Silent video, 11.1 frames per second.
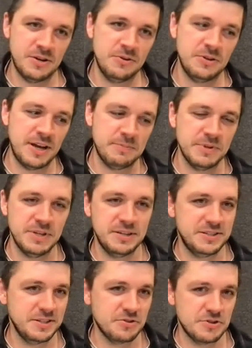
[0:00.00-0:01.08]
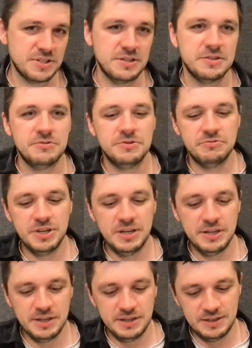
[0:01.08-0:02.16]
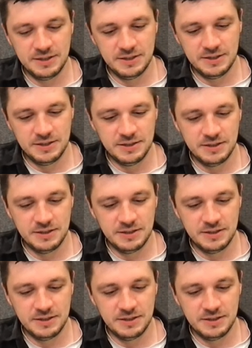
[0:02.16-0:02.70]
all happen asynchronously so there's really uh,